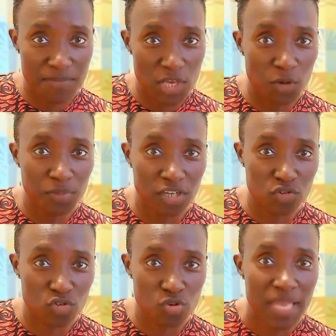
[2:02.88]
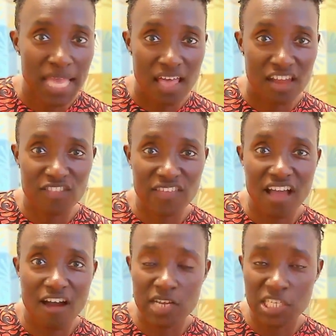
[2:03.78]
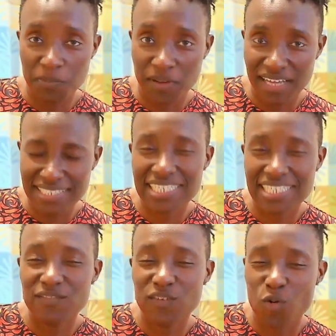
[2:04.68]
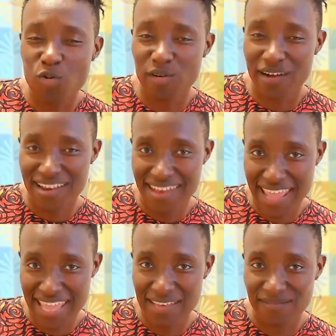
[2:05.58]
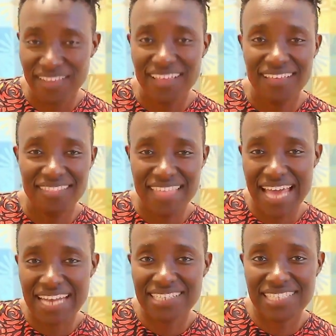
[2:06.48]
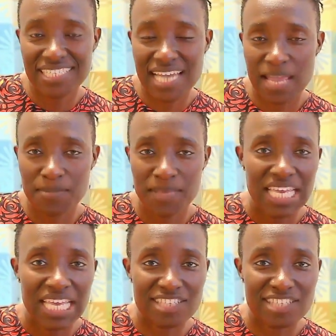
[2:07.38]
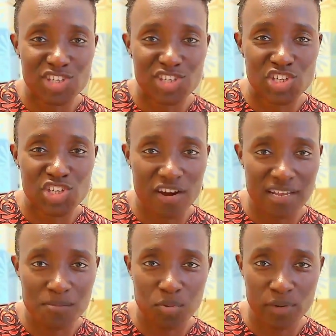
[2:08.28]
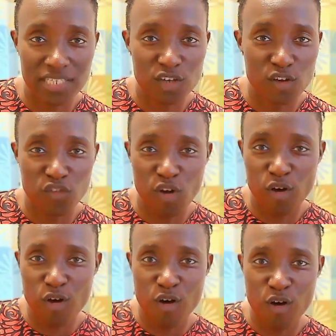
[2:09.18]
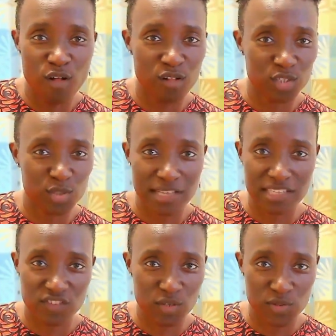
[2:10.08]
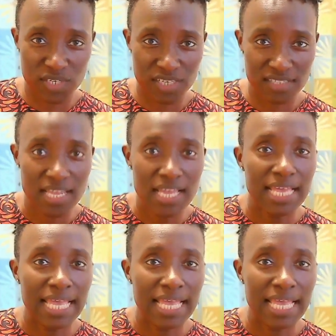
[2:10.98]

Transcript: ABO blood group and are they Rh positive or negative? That is the type. It's a starting point of all transfusions.